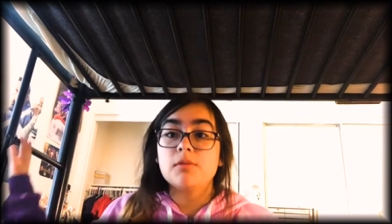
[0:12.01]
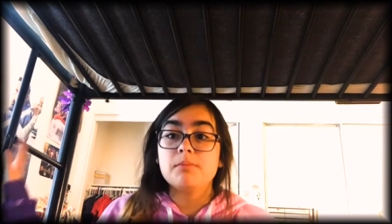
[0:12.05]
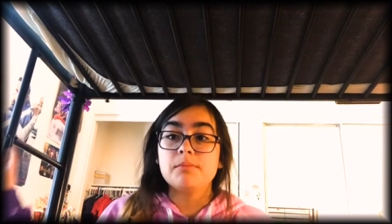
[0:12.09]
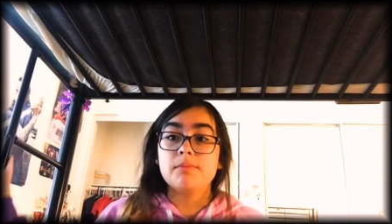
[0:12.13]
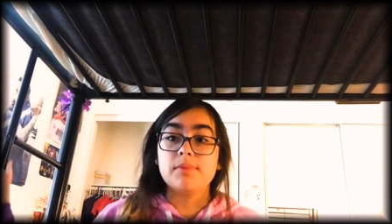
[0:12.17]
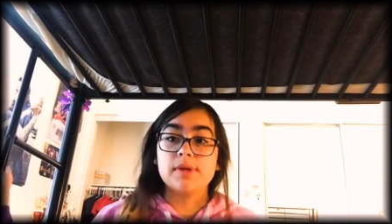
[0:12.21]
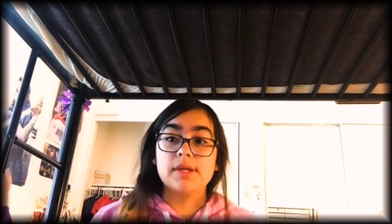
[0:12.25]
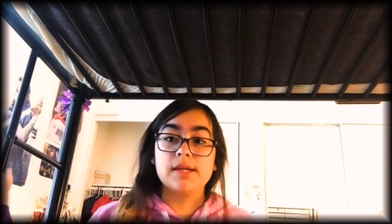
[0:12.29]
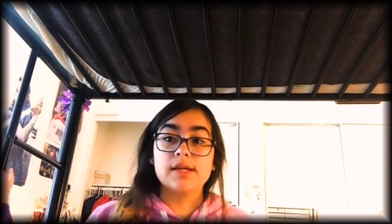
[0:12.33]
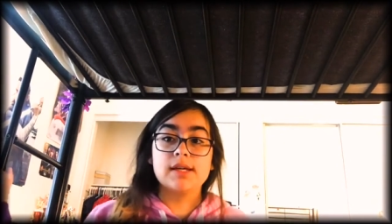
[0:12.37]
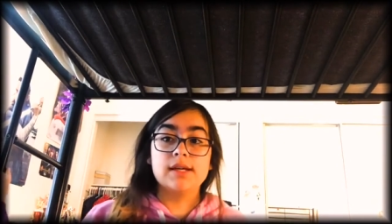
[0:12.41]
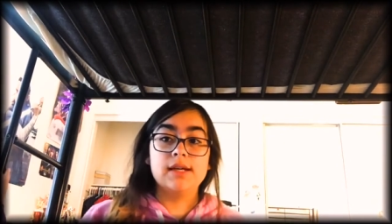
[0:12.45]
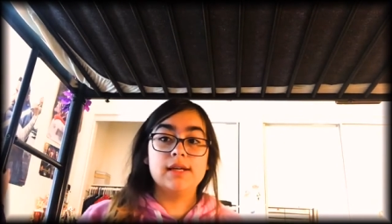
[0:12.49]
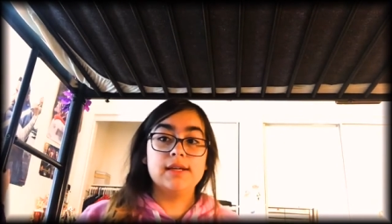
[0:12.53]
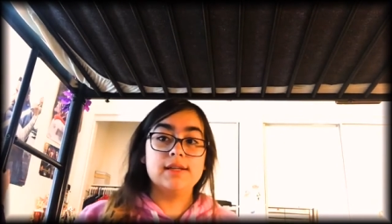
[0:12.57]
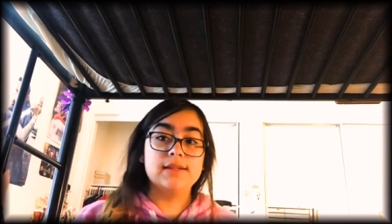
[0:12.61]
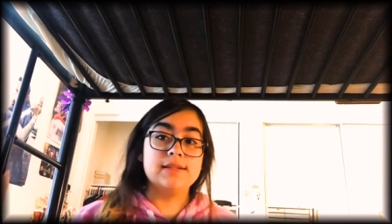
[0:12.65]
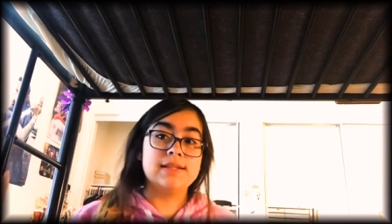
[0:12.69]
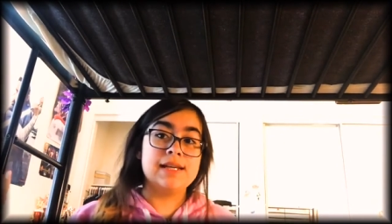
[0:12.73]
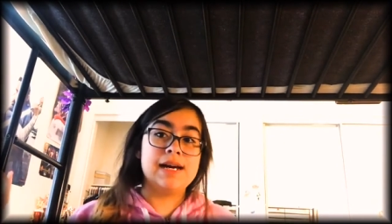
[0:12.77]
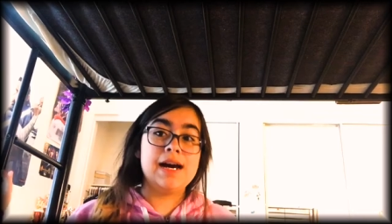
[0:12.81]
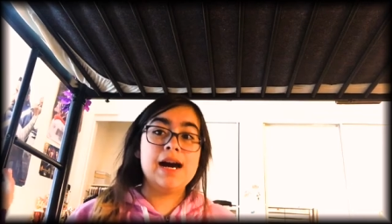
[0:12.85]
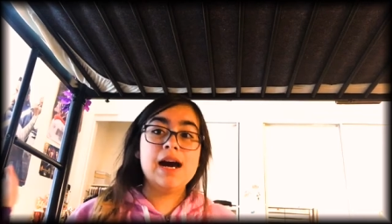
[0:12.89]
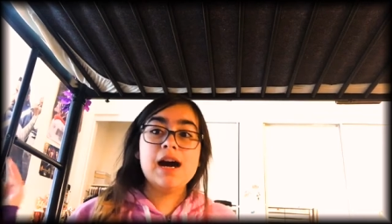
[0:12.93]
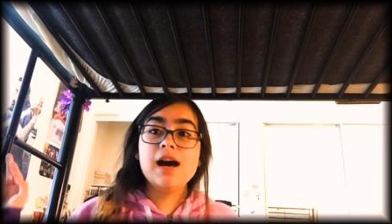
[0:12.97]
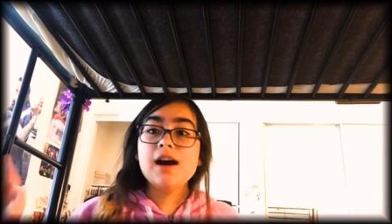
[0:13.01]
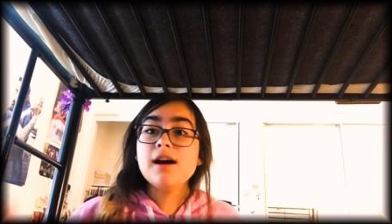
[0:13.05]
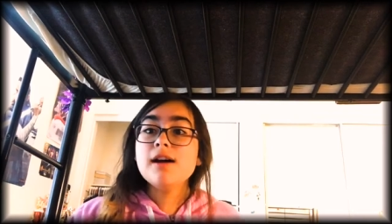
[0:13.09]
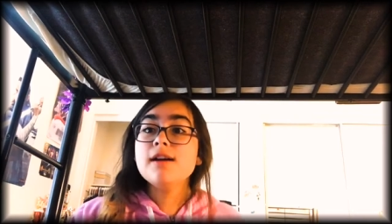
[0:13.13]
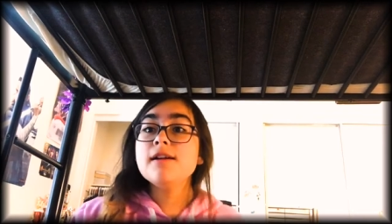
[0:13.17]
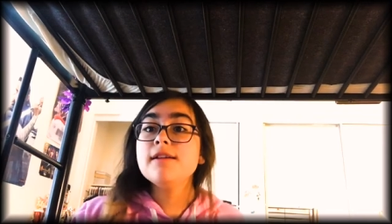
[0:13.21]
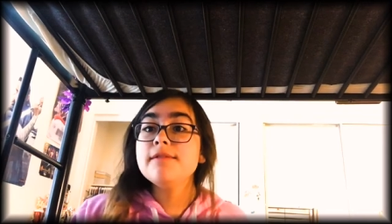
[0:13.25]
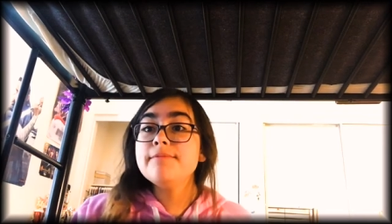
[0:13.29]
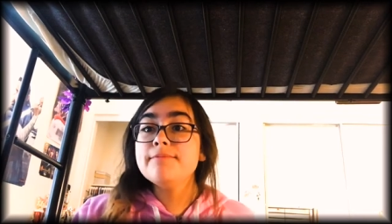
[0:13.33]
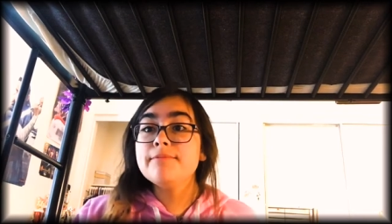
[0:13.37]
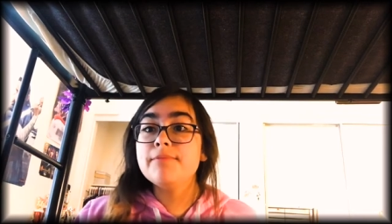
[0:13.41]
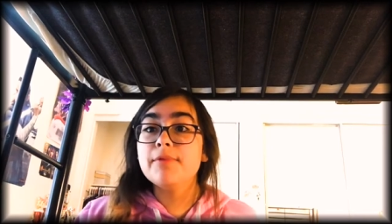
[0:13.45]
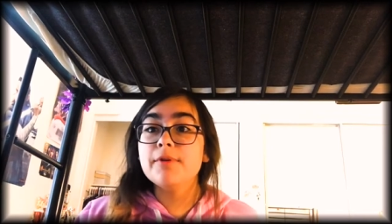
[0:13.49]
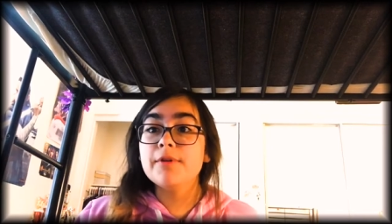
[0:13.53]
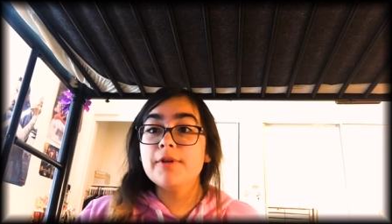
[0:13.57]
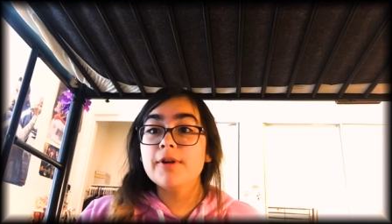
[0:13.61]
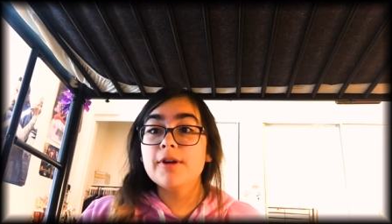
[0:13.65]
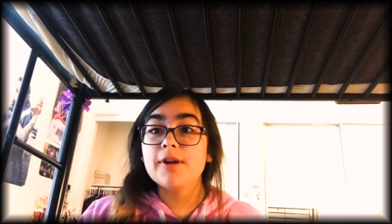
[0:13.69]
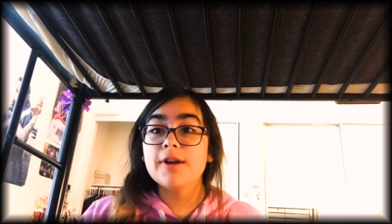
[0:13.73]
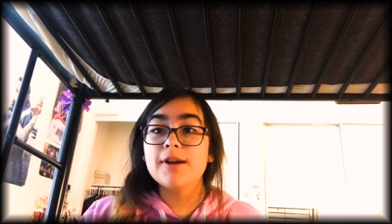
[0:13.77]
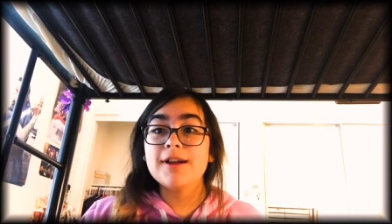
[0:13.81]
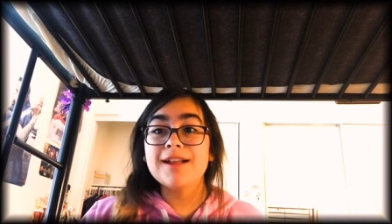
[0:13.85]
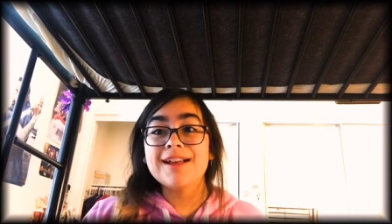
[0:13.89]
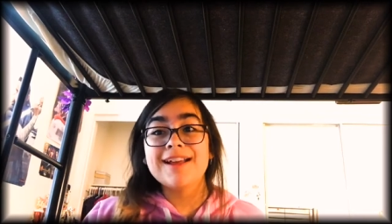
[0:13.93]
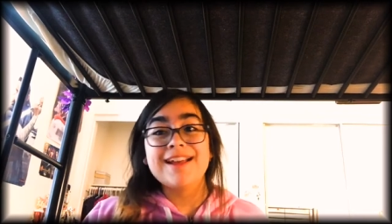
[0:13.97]
because I'm
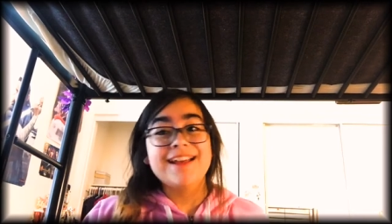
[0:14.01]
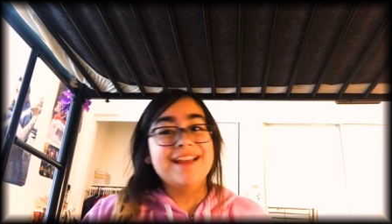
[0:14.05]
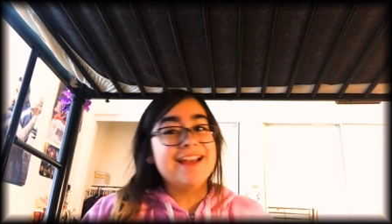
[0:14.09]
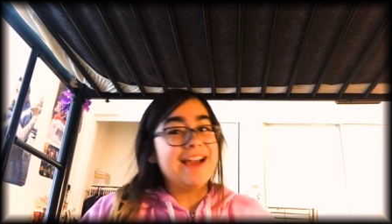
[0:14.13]
bored.